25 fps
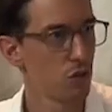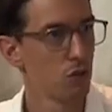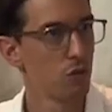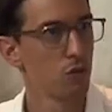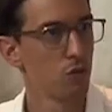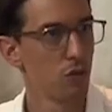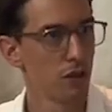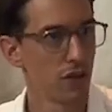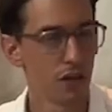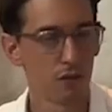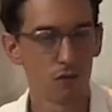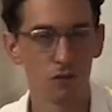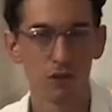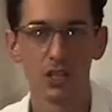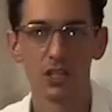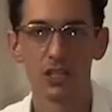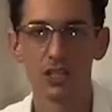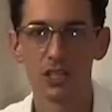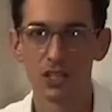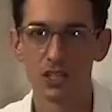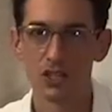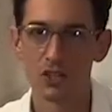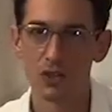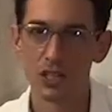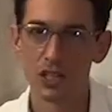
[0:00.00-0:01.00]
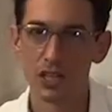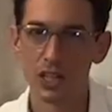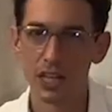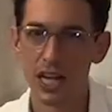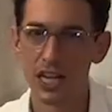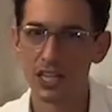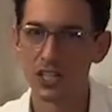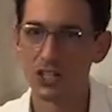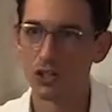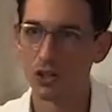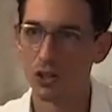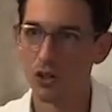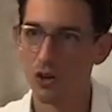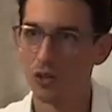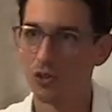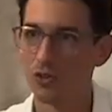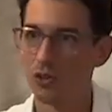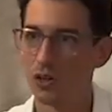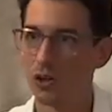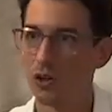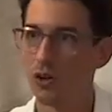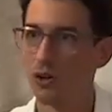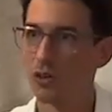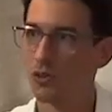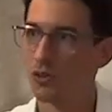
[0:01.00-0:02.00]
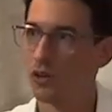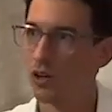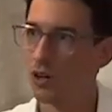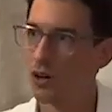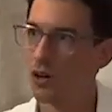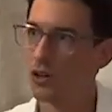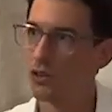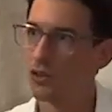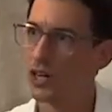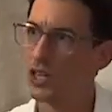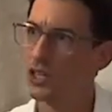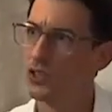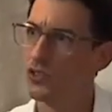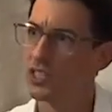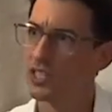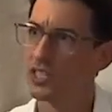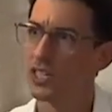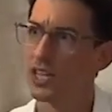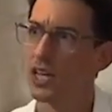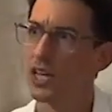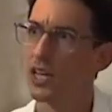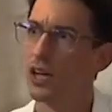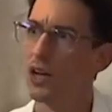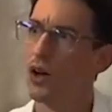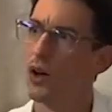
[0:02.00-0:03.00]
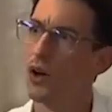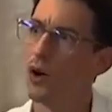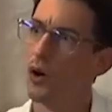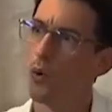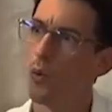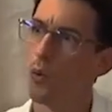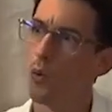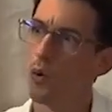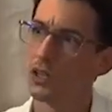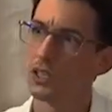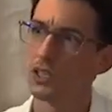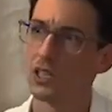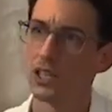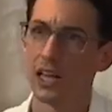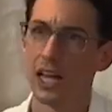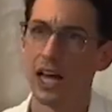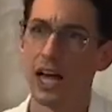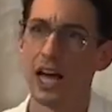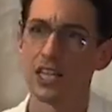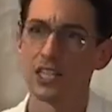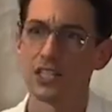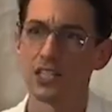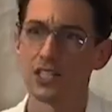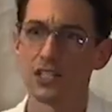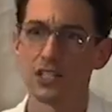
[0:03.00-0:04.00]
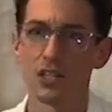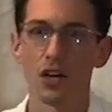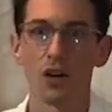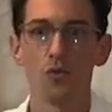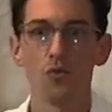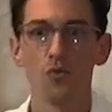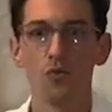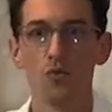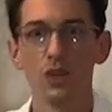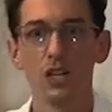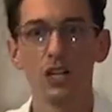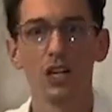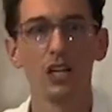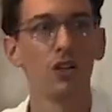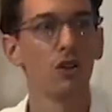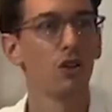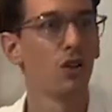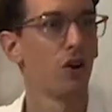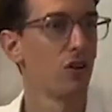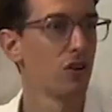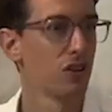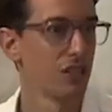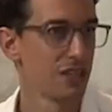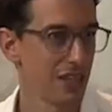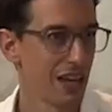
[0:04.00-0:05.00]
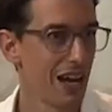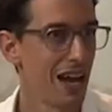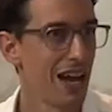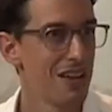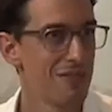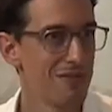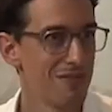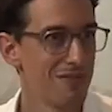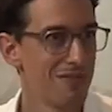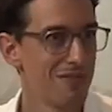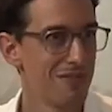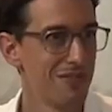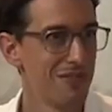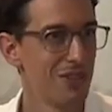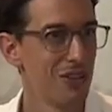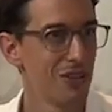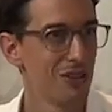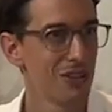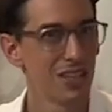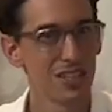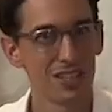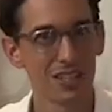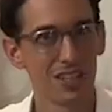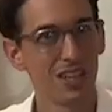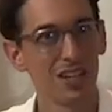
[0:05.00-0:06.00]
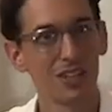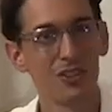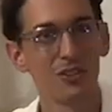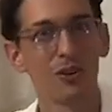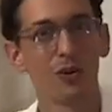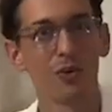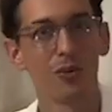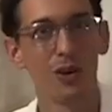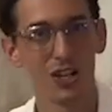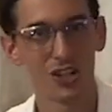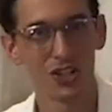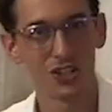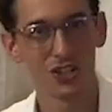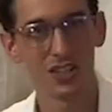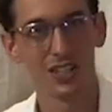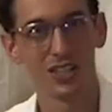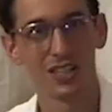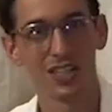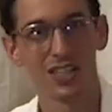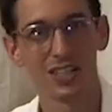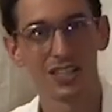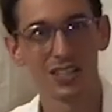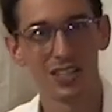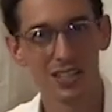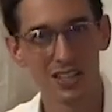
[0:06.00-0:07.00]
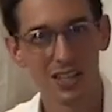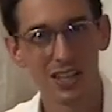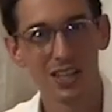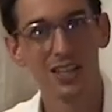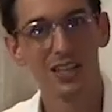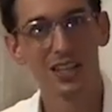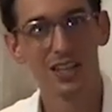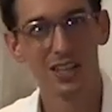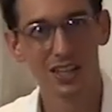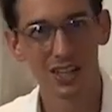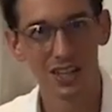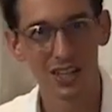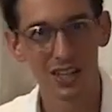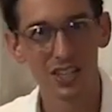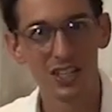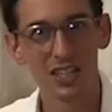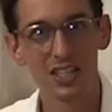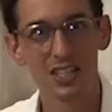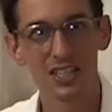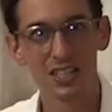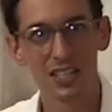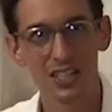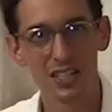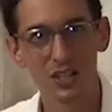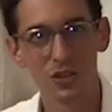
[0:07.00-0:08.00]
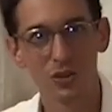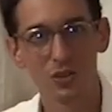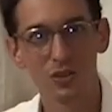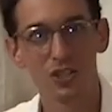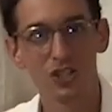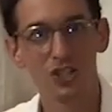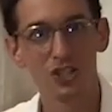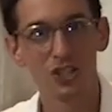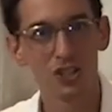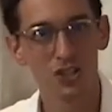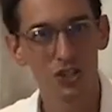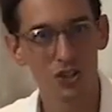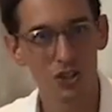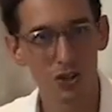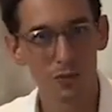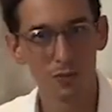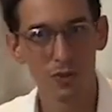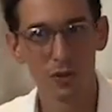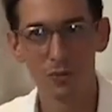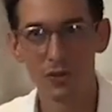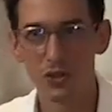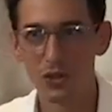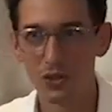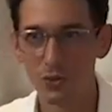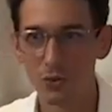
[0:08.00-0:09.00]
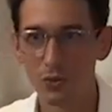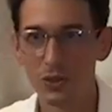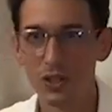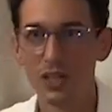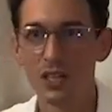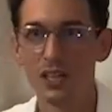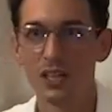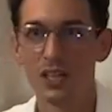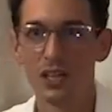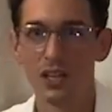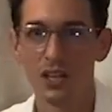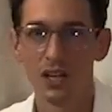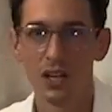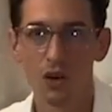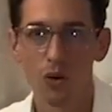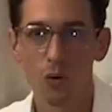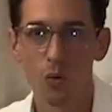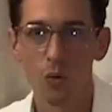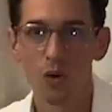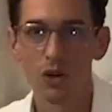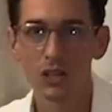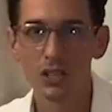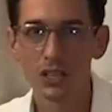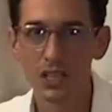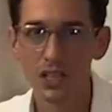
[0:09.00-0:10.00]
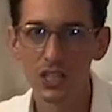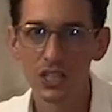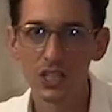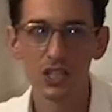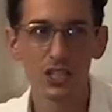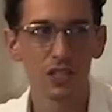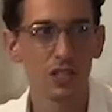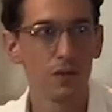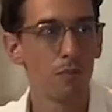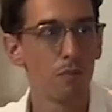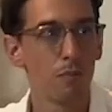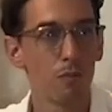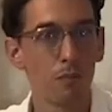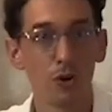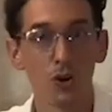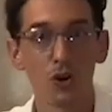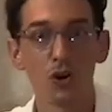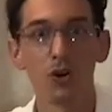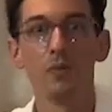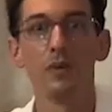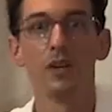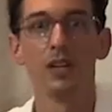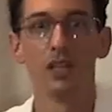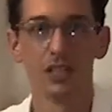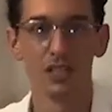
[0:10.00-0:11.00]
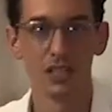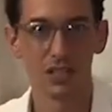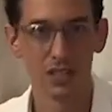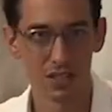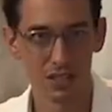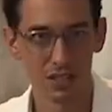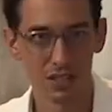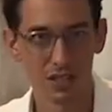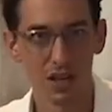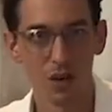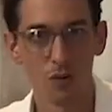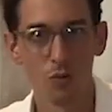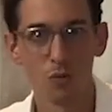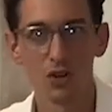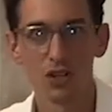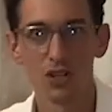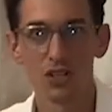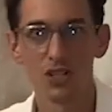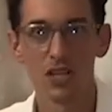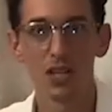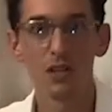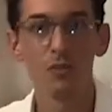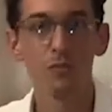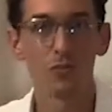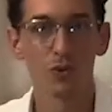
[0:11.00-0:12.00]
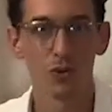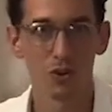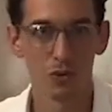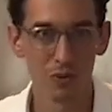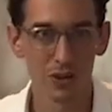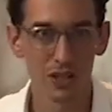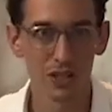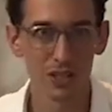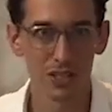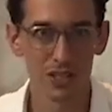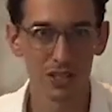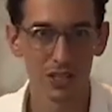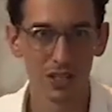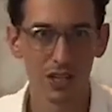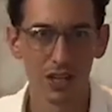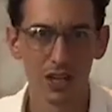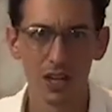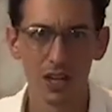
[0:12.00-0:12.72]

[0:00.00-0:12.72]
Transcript: whatever. So it lasts longer and longer and longer. And you say, what lasts a really long time? That's another question. That's this, discernment between what is permanent and what is impermanent.